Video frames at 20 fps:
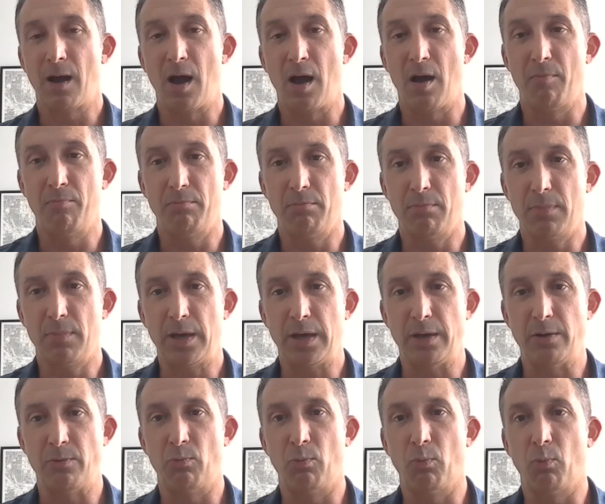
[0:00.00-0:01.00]

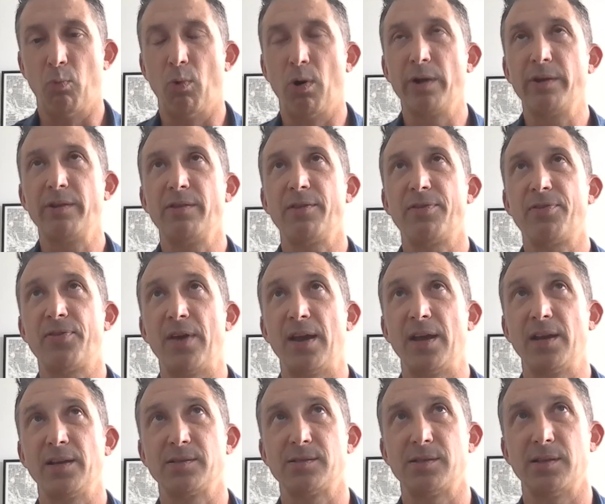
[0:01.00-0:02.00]
And one of the
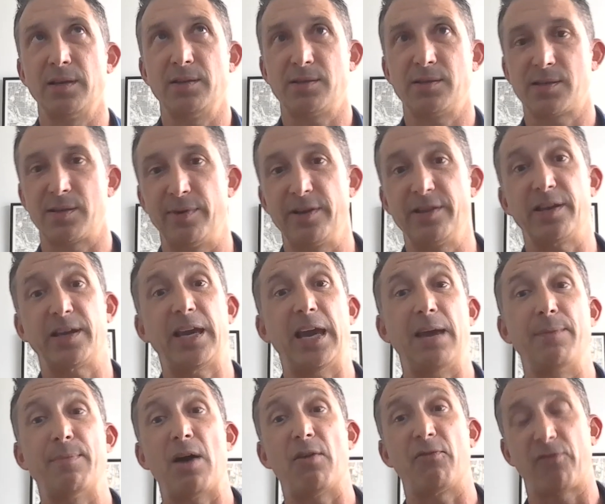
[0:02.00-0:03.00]
things that somebody that
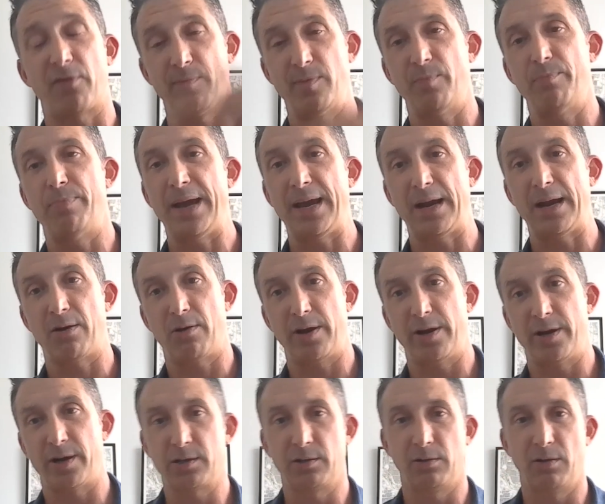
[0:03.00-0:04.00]
came out from the Bay
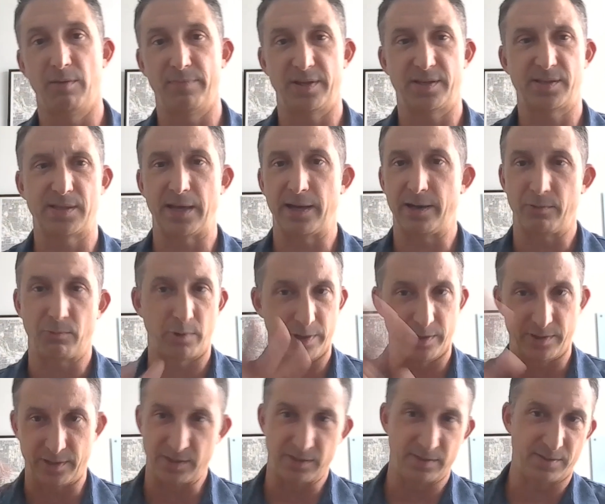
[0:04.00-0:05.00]
Area to Columbus said at
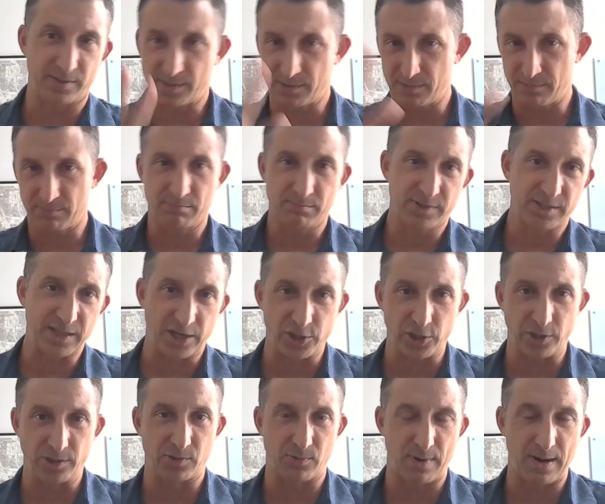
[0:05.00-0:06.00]
one of these
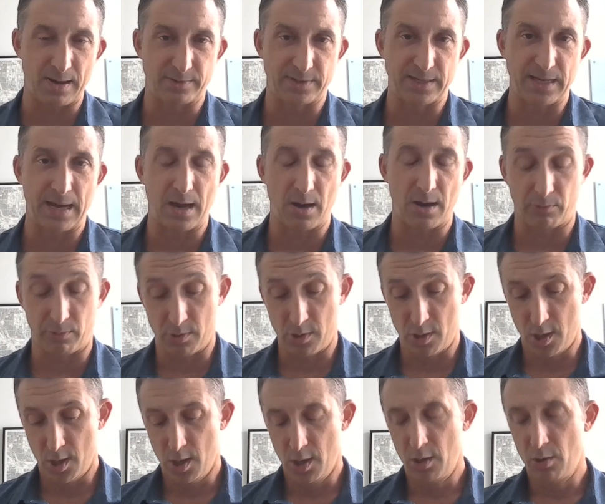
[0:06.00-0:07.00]
sessions around town
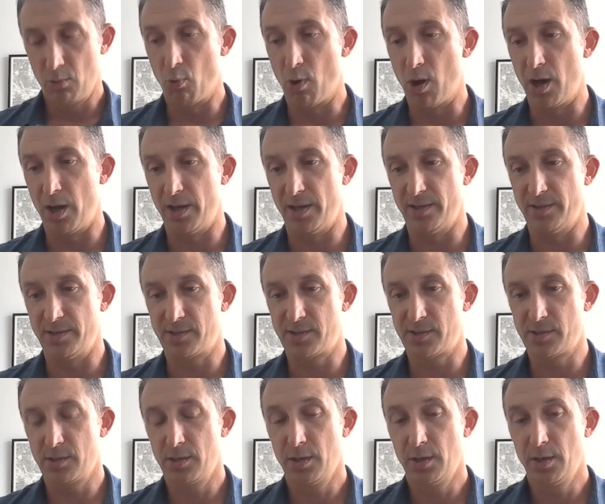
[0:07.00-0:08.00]

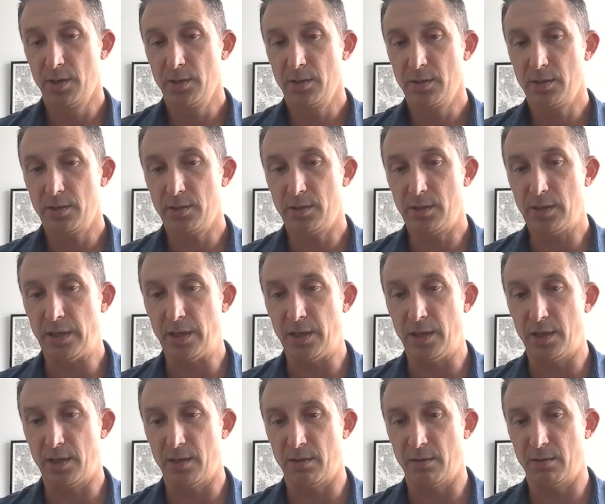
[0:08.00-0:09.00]
was,
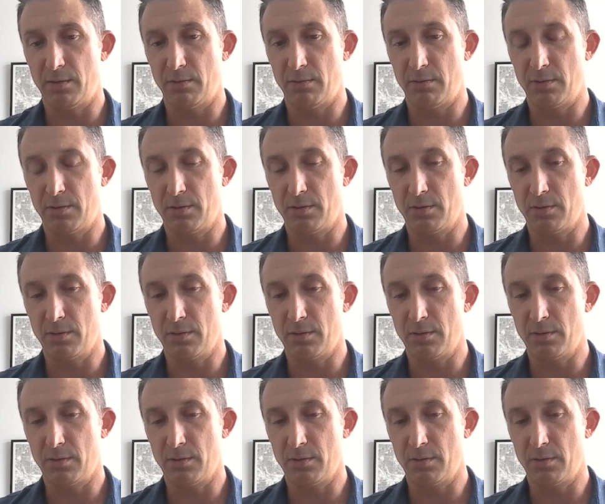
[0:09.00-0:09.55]
in